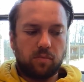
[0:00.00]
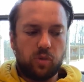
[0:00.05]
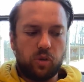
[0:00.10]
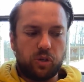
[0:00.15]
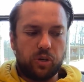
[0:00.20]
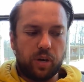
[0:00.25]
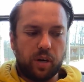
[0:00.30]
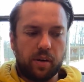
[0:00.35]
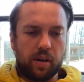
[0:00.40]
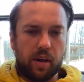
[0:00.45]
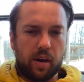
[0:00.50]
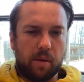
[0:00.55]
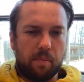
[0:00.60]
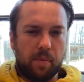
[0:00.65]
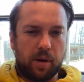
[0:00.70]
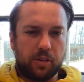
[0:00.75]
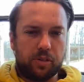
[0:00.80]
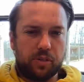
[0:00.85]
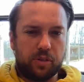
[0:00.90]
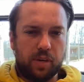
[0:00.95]
should have done a
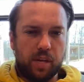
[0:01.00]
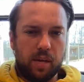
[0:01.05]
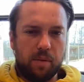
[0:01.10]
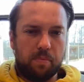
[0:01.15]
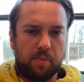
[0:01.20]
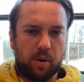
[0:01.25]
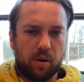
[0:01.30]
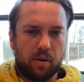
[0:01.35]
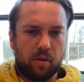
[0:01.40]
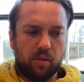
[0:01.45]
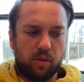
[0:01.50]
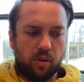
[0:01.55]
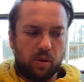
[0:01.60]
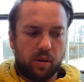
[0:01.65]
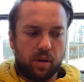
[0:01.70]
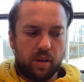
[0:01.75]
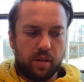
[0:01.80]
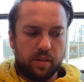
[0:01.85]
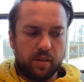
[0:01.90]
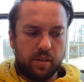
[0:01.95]
much deeper
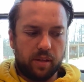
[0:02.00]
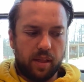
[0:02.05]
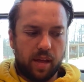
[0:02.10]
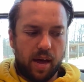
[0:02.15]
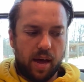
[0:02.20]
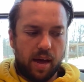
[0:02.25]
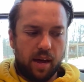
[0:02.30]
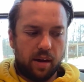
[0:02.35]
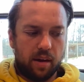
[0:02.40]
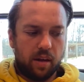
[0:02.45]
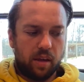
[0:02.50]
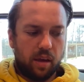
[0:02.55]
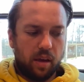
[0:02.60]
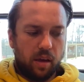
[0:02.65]
look into that.